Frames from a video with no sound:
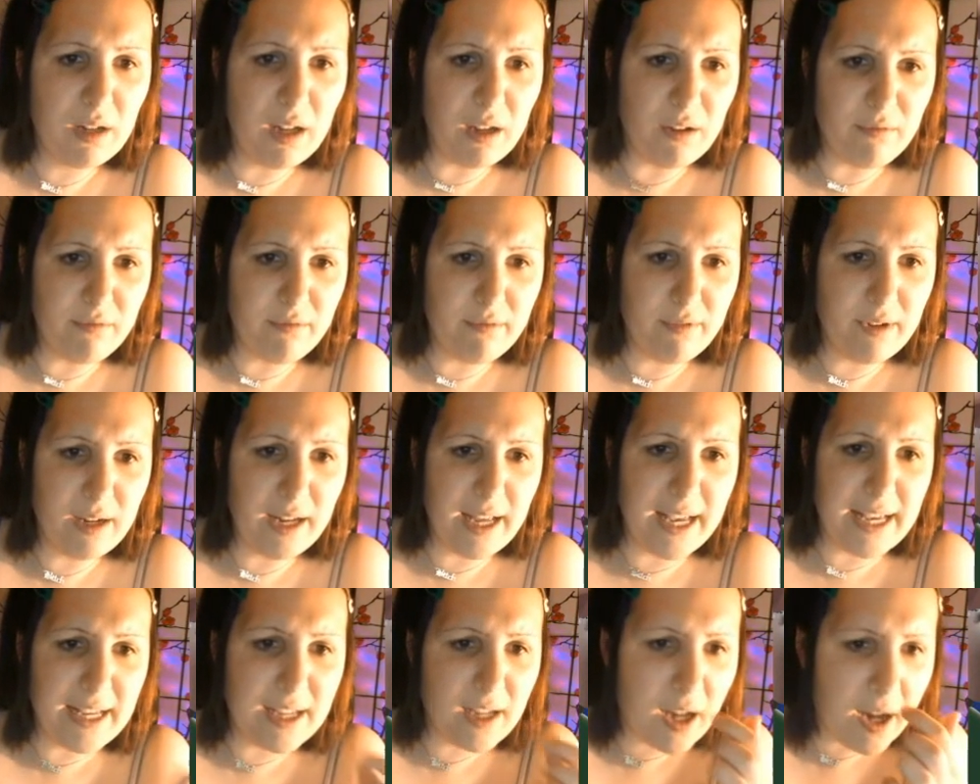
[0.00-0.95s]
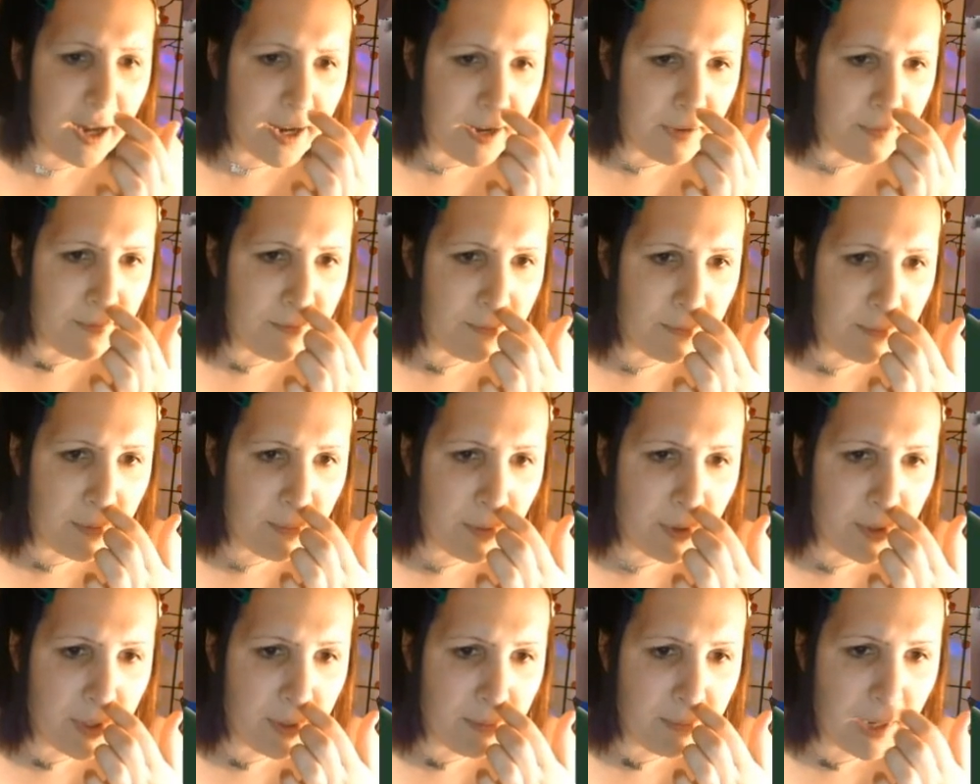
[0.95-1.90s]
like, like kind of, we
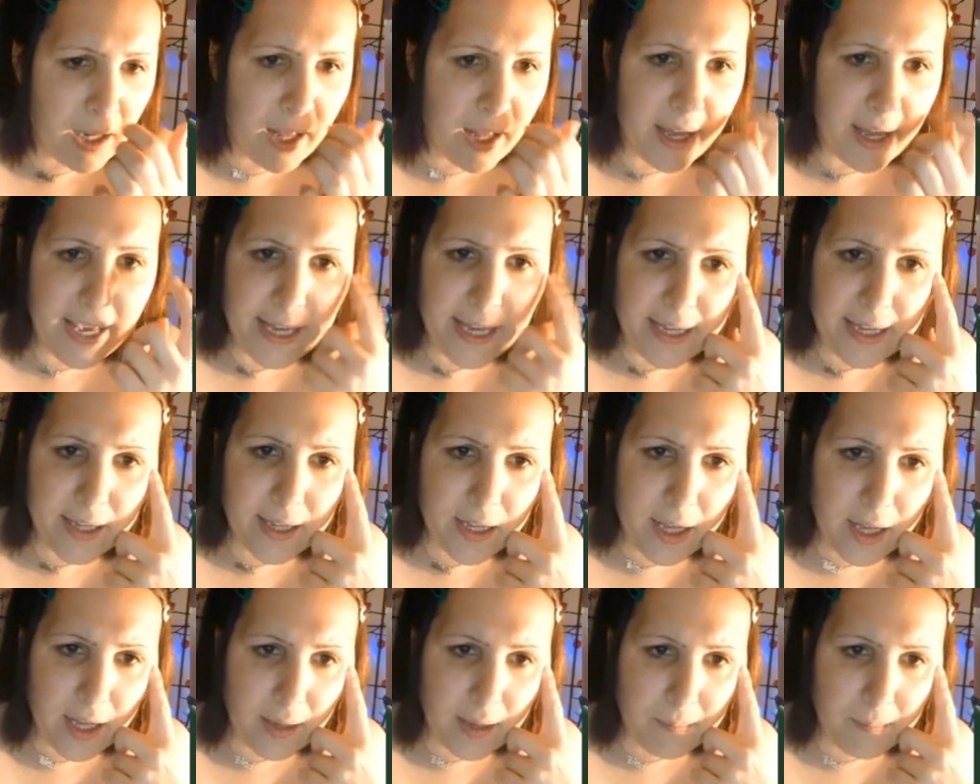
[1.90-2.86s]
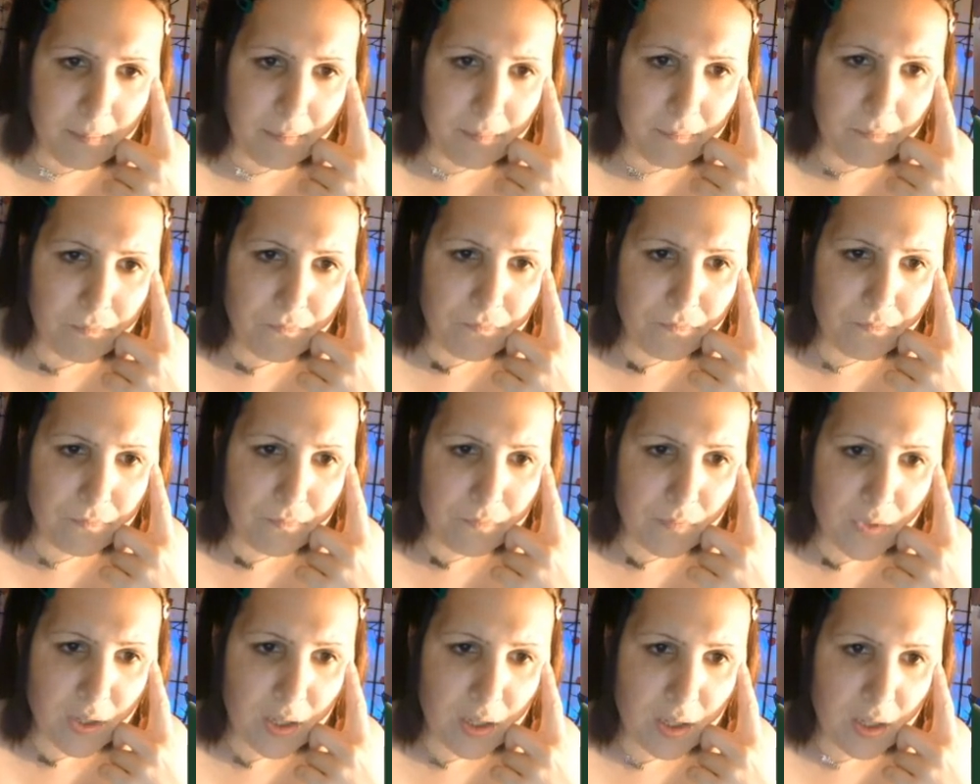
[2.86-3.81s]
want them like, um,
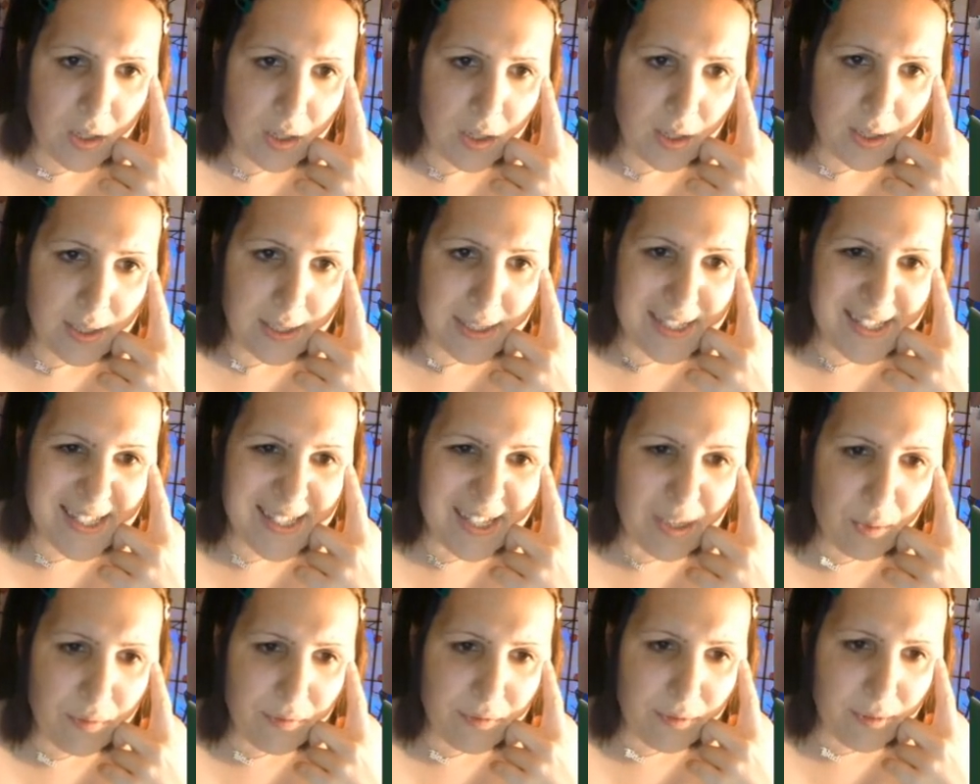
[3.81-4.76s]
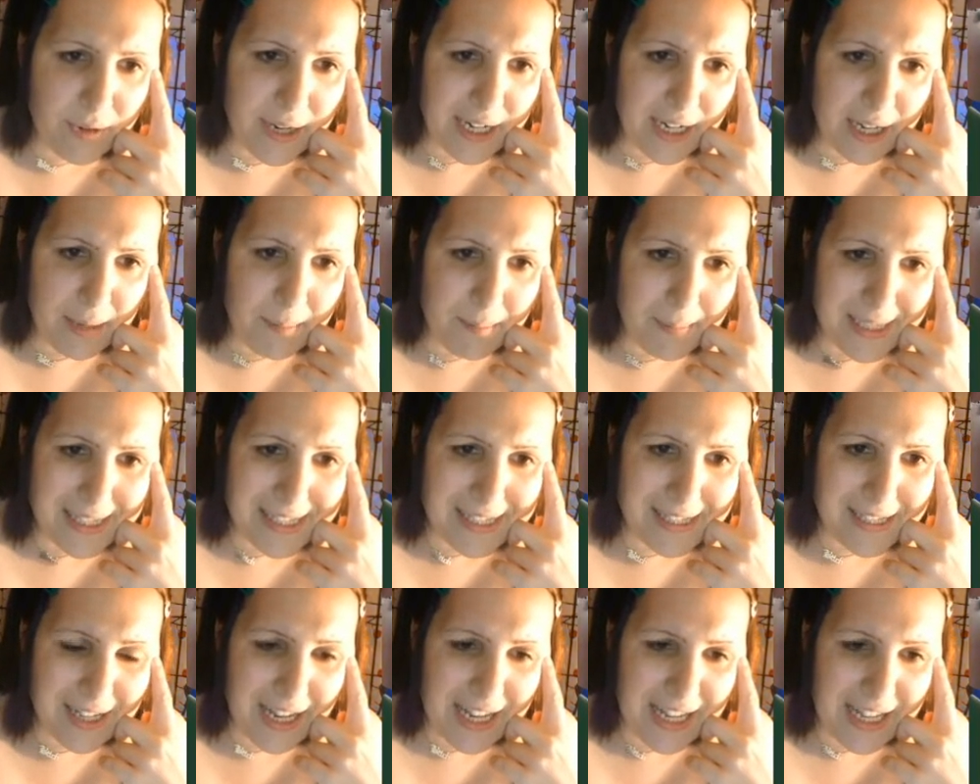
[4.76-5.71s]
silvery, like,
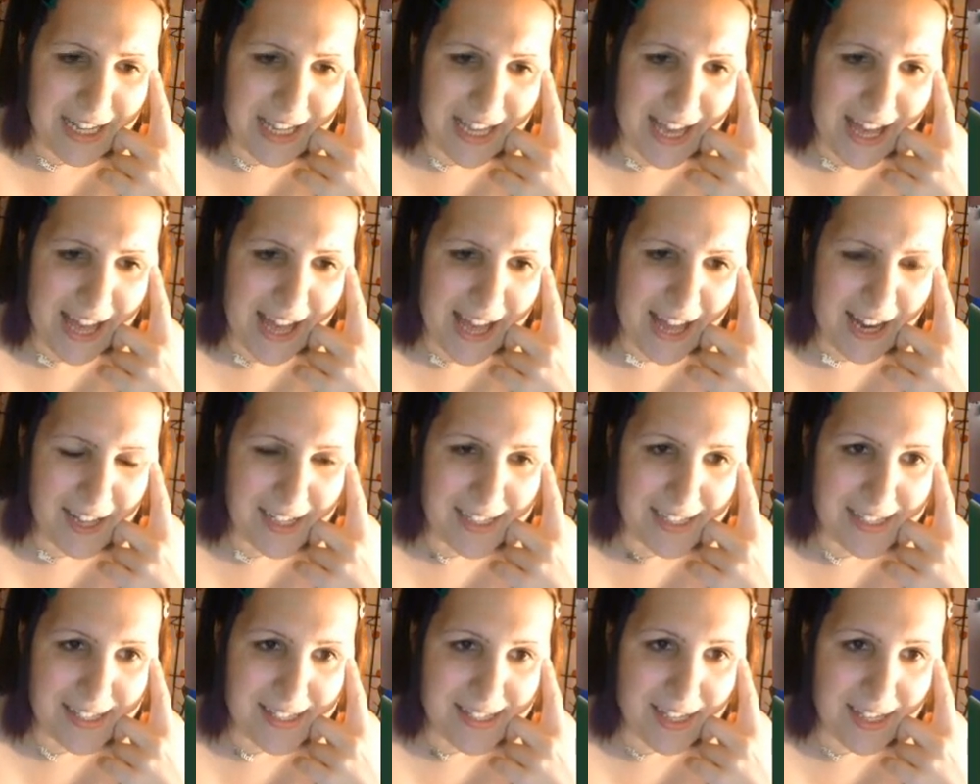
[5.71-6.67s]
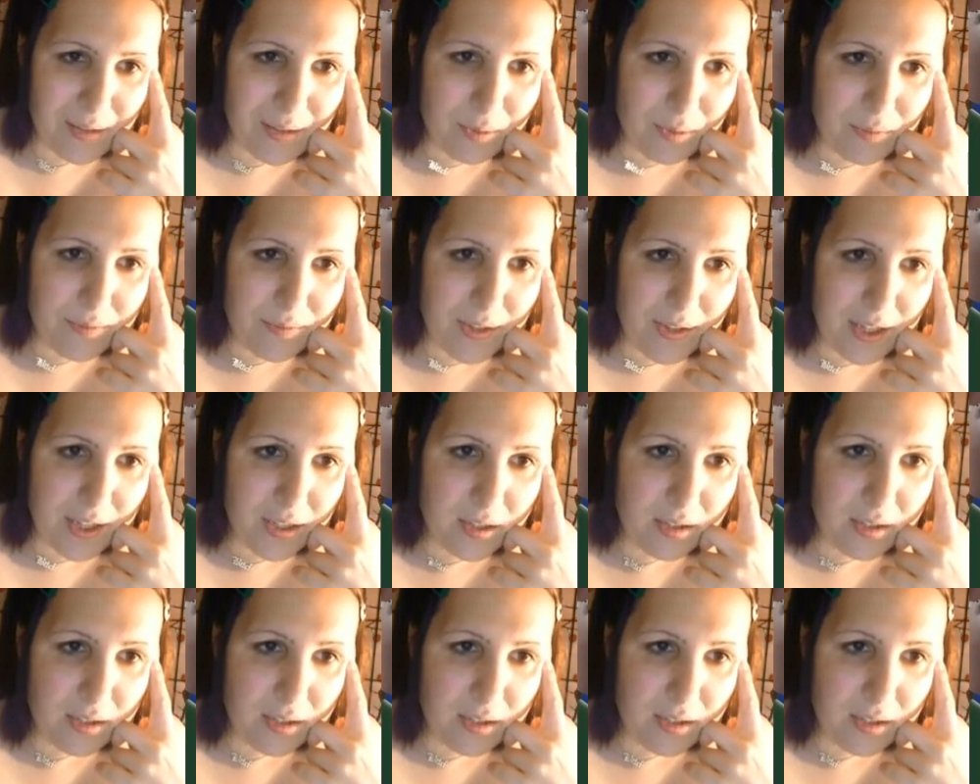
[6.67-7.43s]
like, yeah, like silver